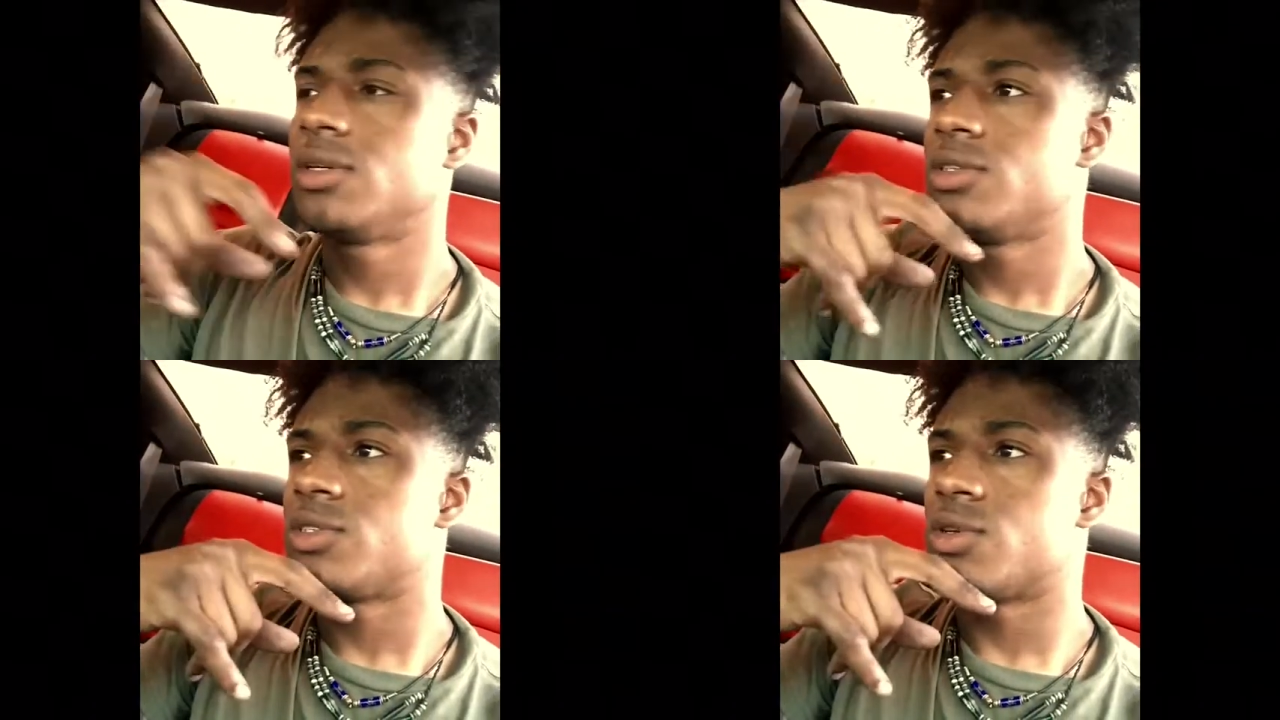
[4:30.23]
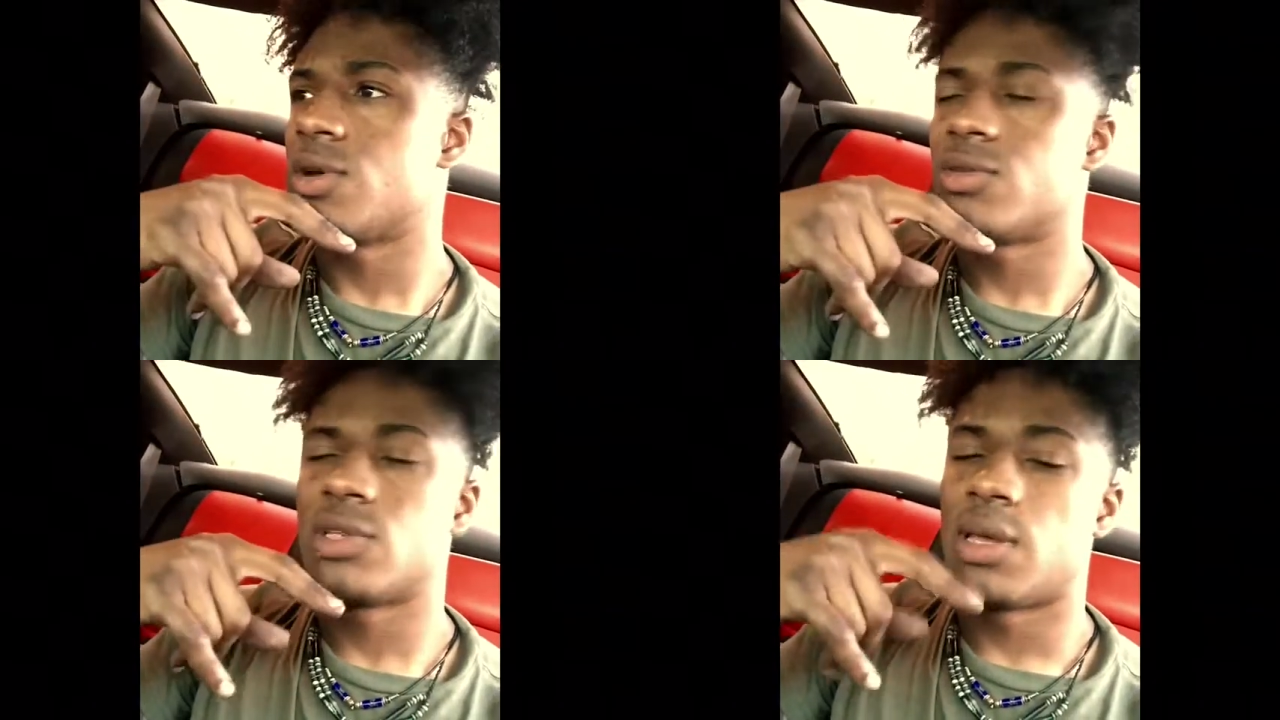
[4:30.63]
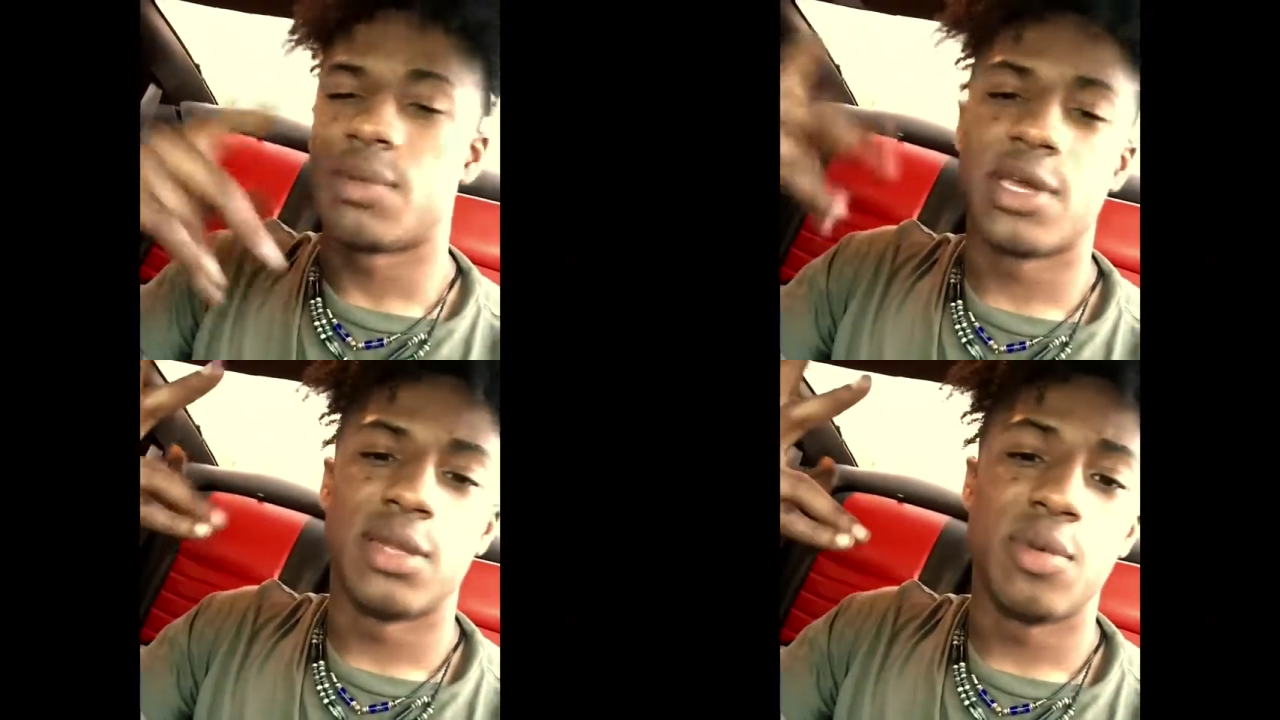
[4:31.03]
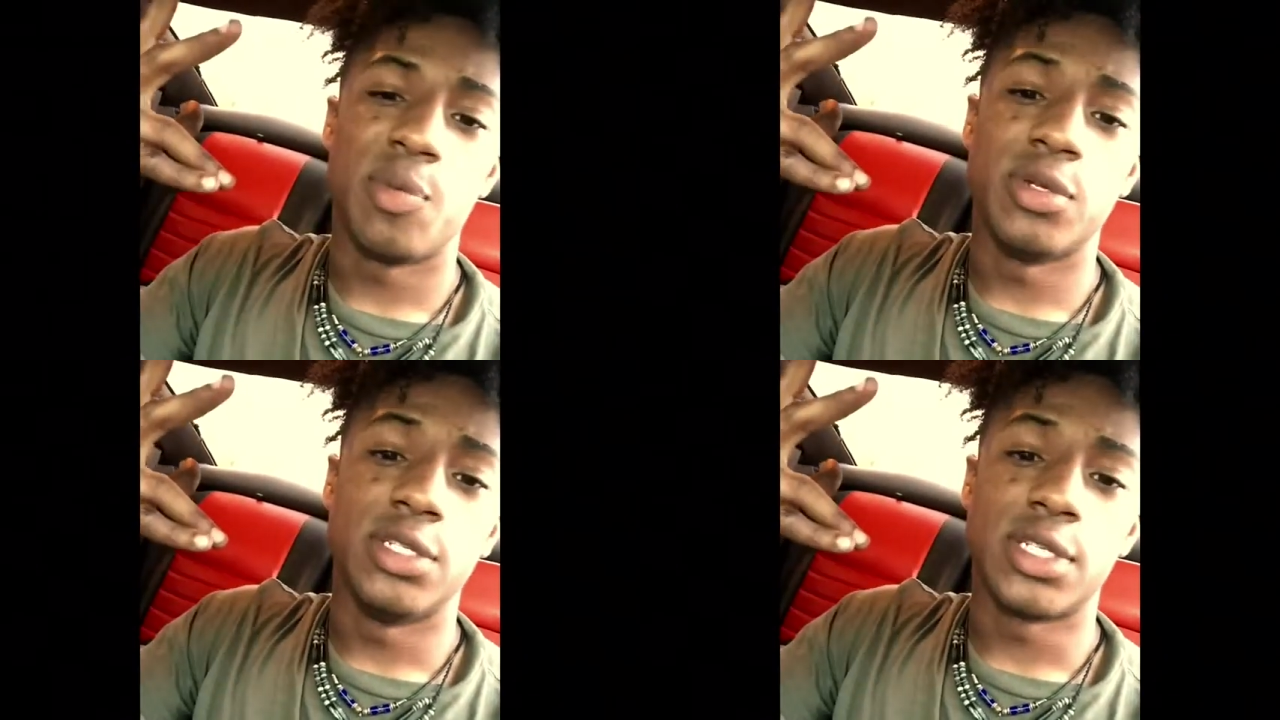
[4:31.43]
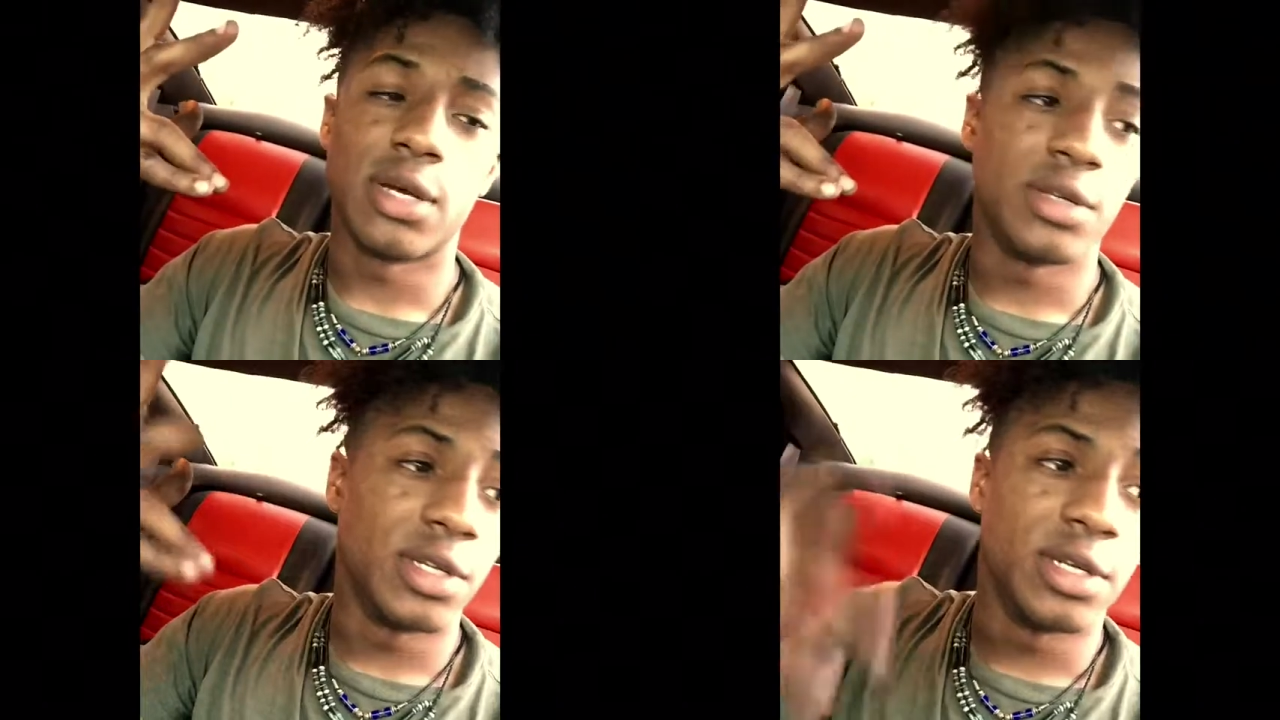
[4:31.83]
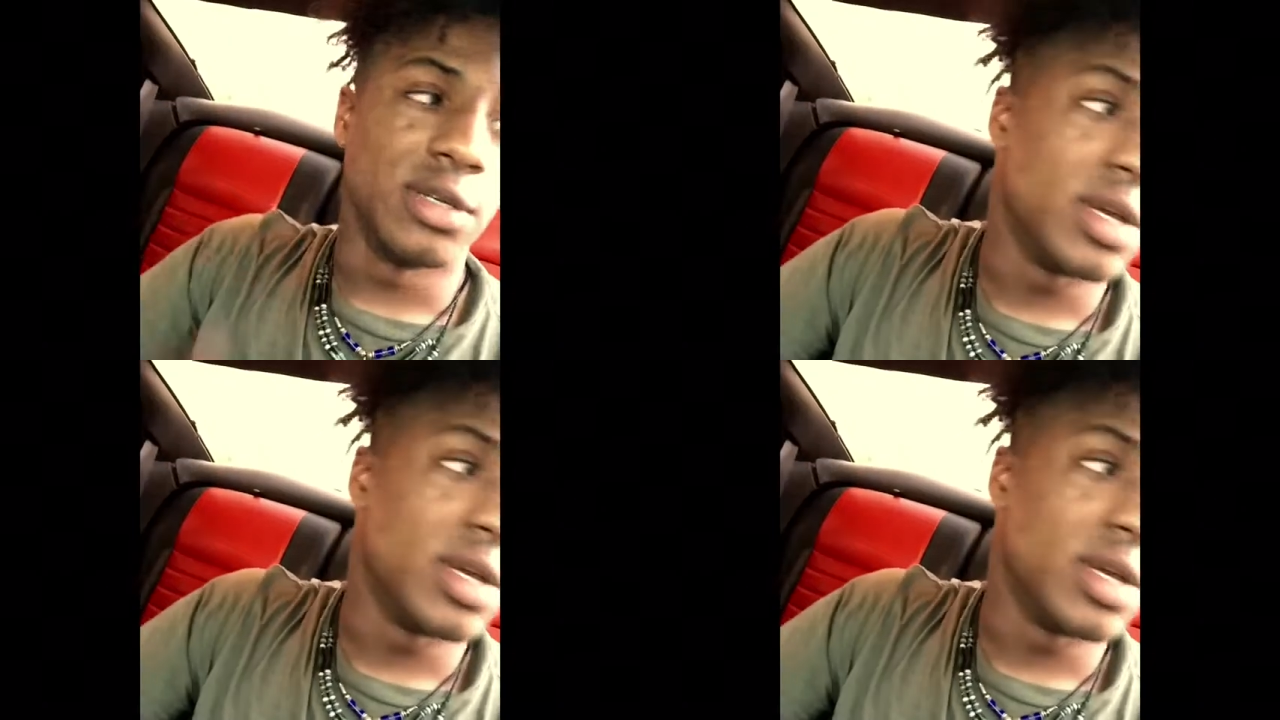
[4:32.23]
So I was like, man, let me put this out there.